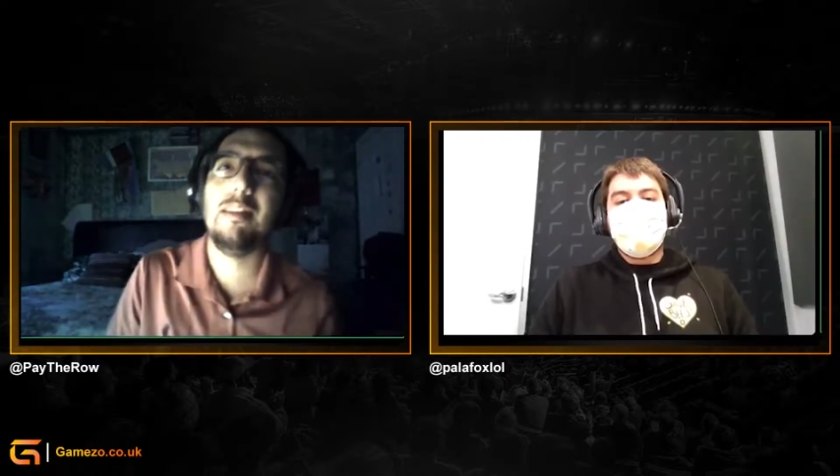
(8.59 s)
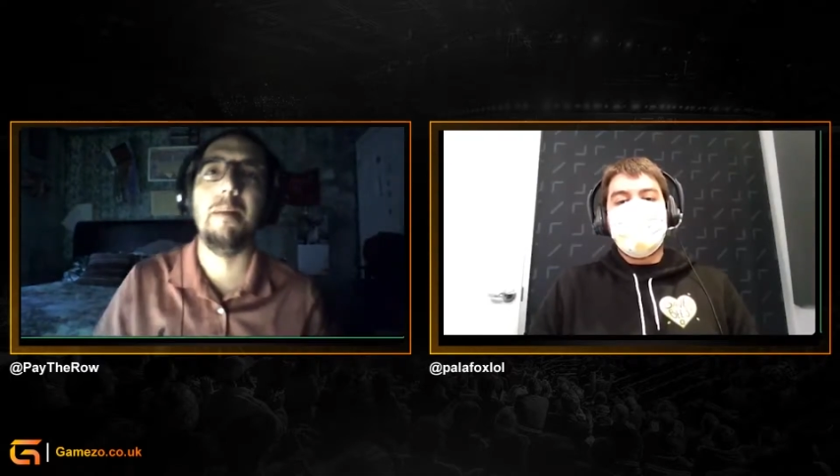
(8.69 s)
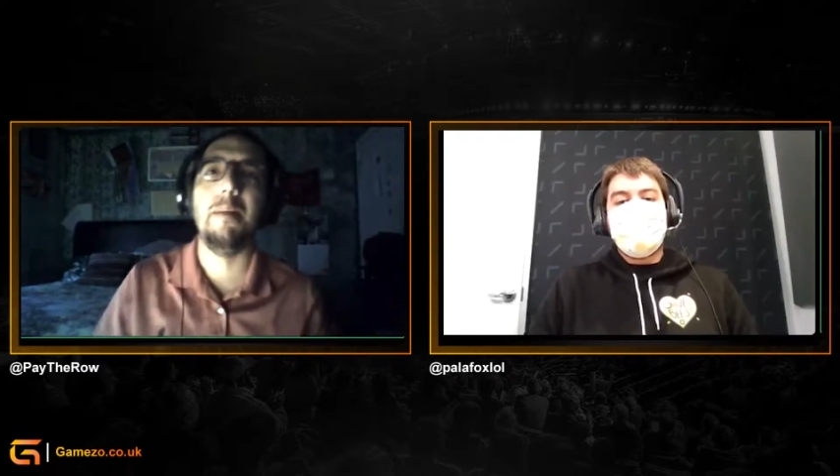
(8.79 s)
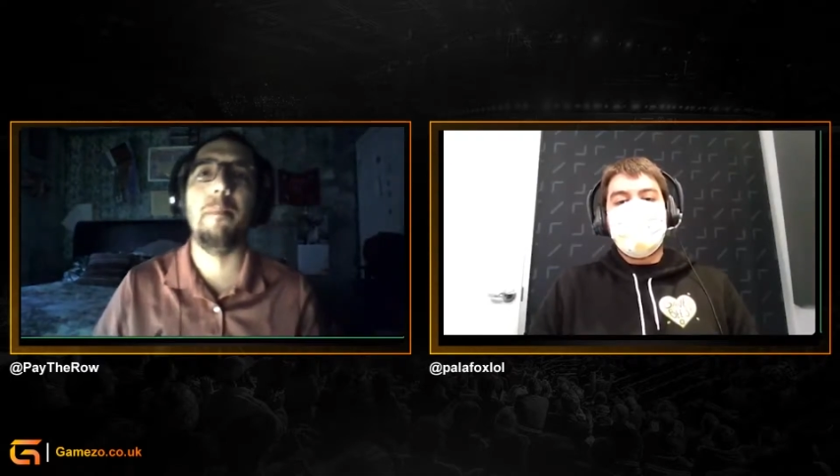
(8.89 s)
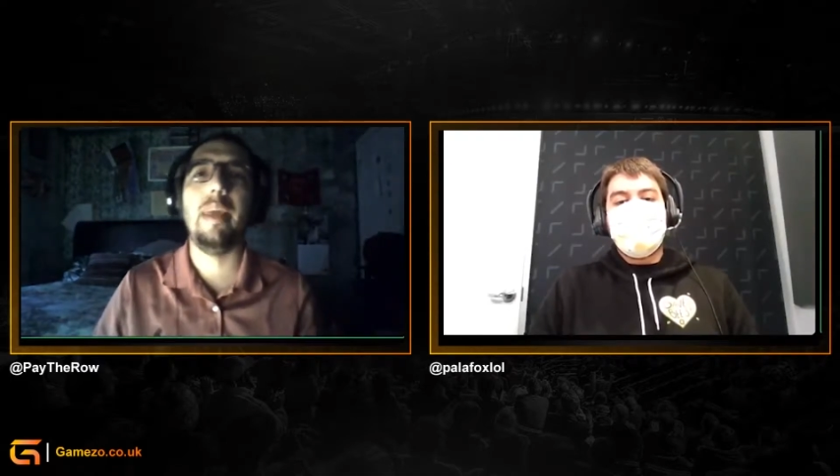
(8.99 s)
the
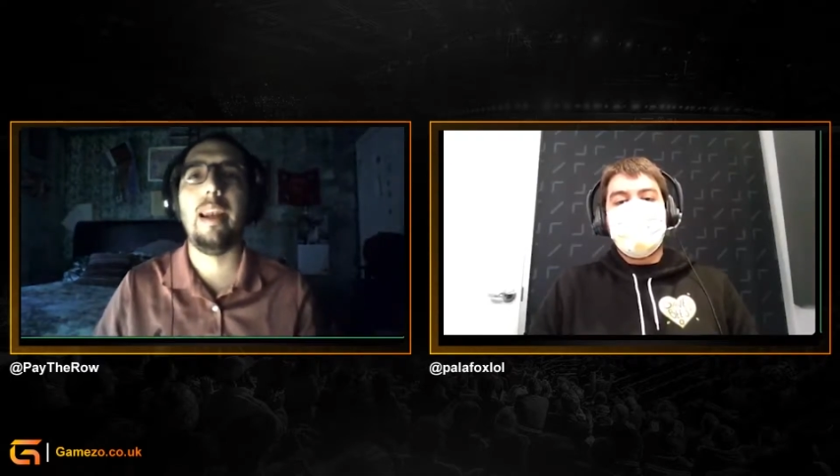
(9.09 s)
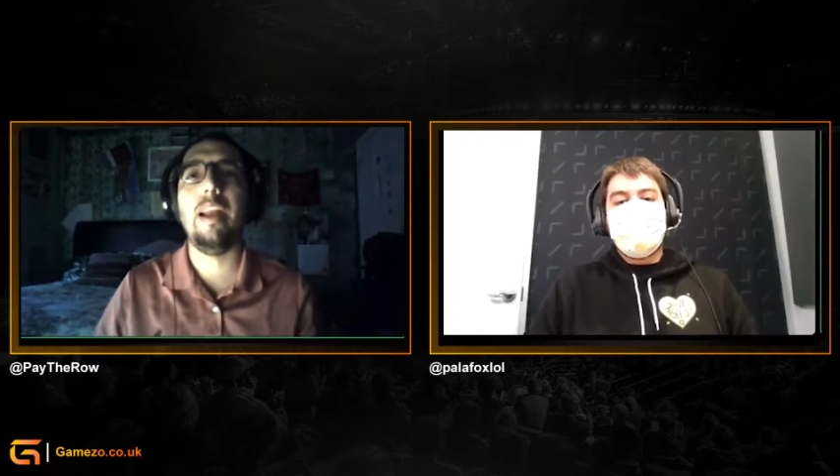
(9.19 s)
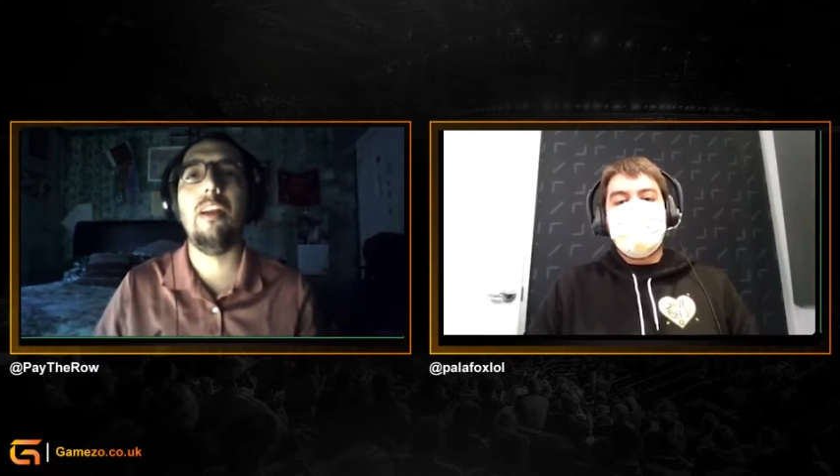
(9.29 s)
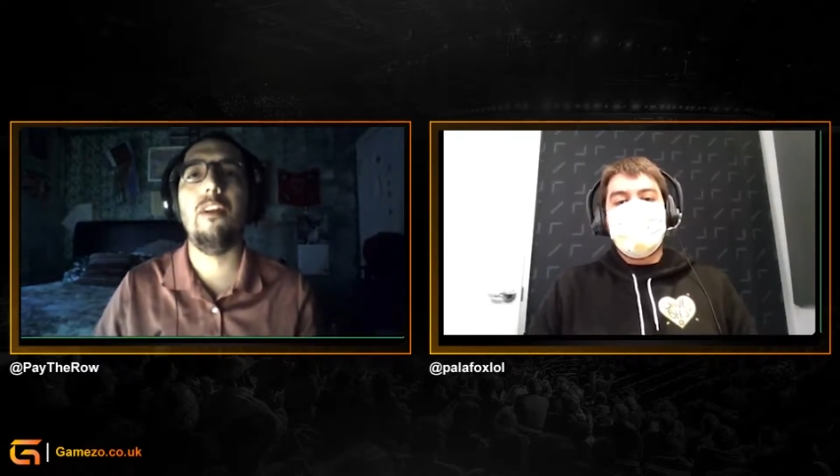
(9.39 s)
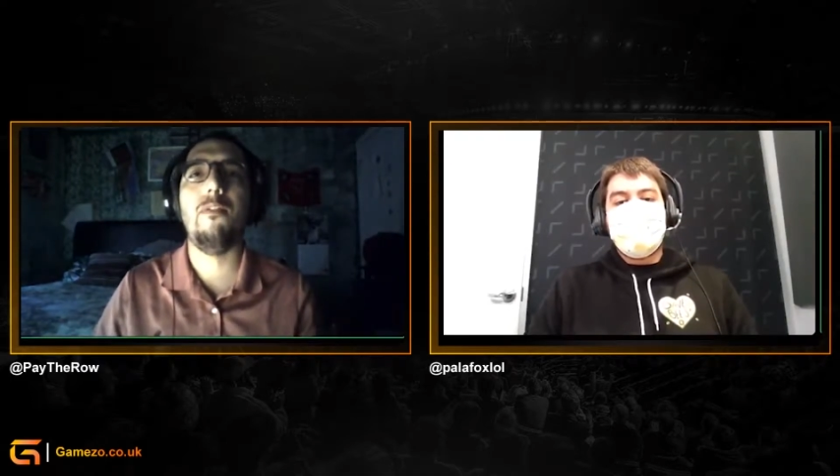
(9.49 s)
mid
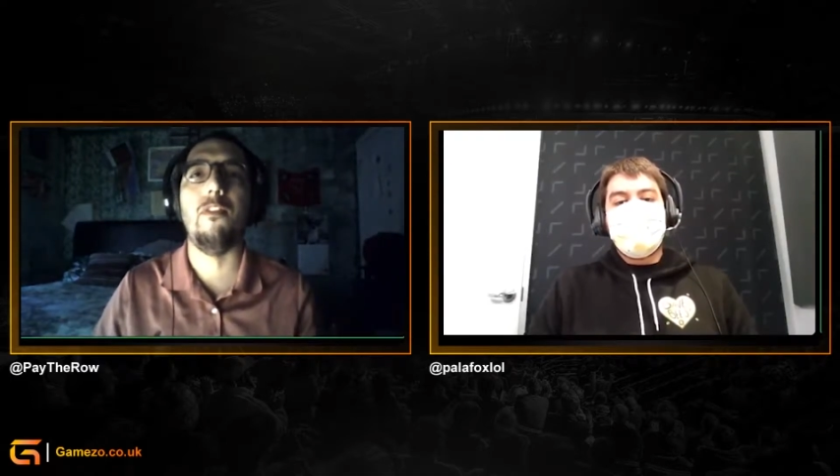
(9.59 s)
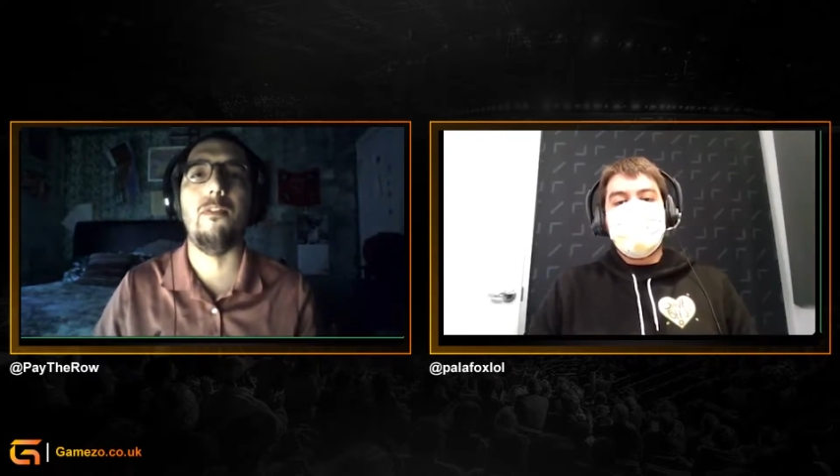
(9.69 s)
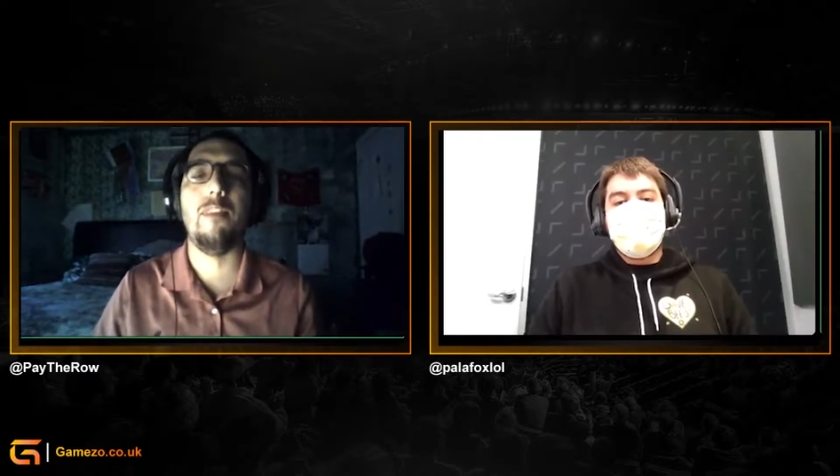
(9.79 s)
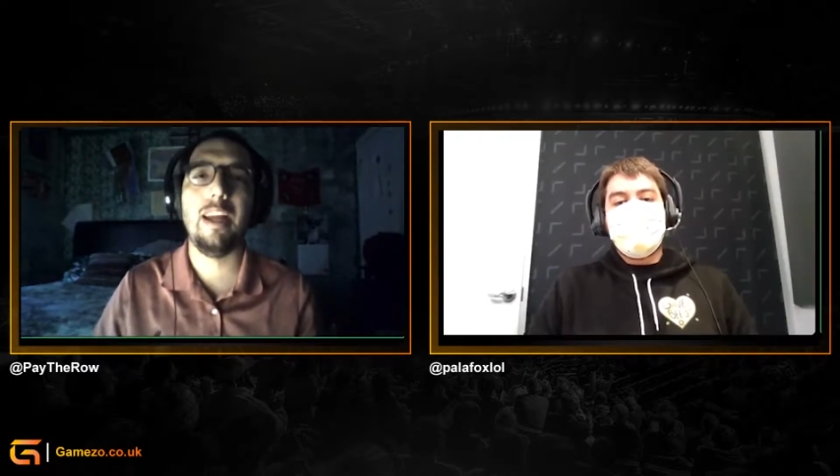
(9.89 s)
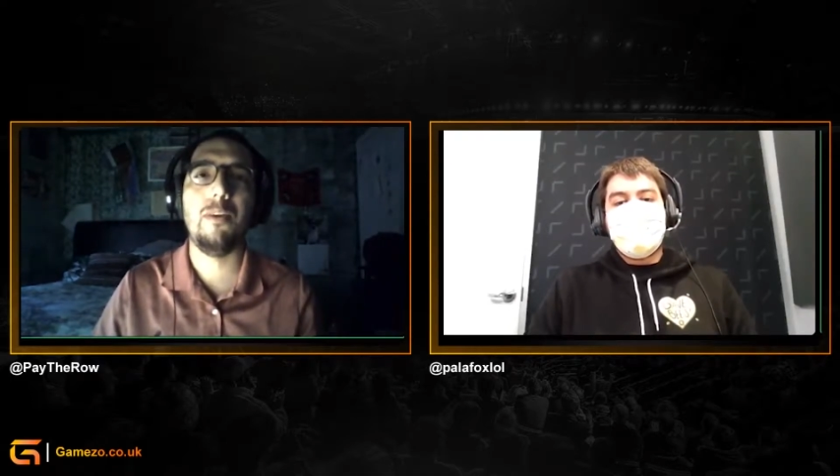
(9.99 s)
laner for
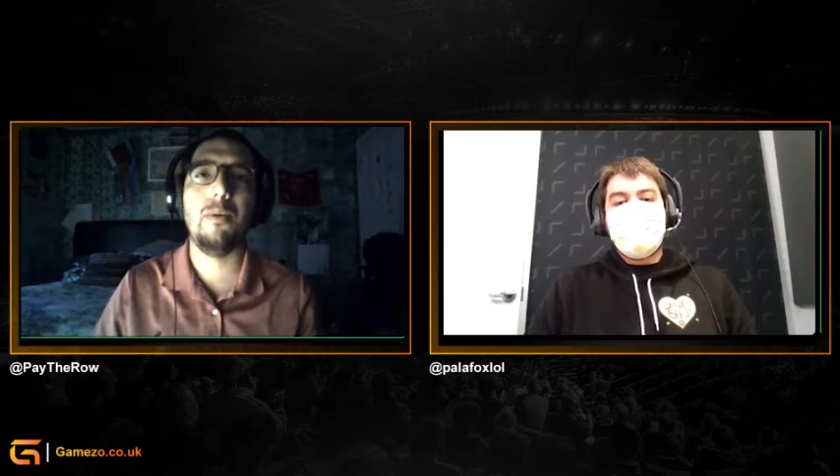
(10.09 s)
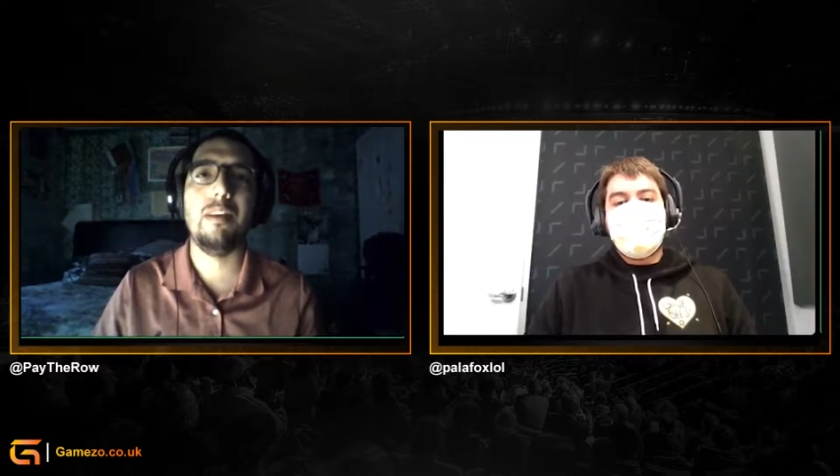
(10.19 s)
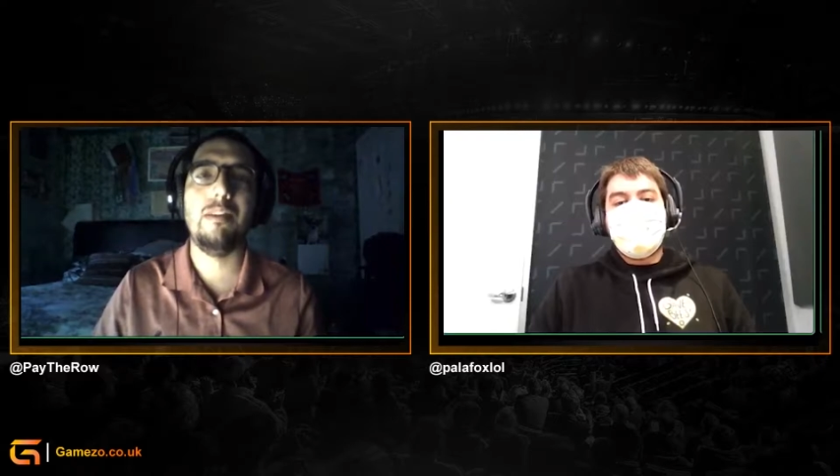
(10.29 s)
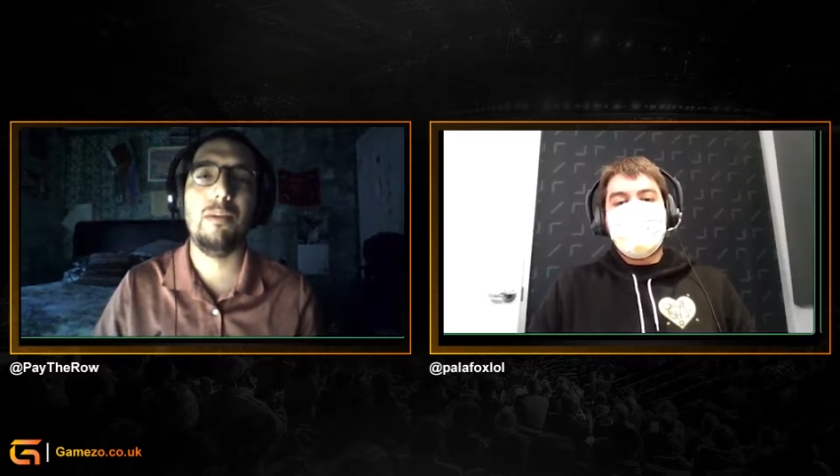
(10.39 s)
FlyQuest,